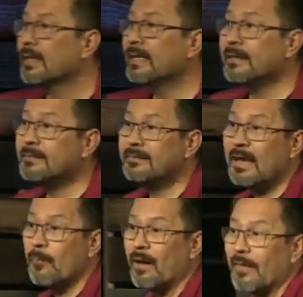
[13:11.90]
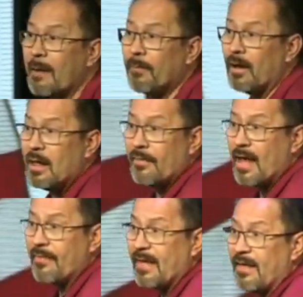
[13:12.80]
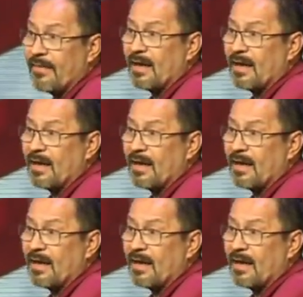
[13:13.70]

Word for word: He doesn't say well that that that,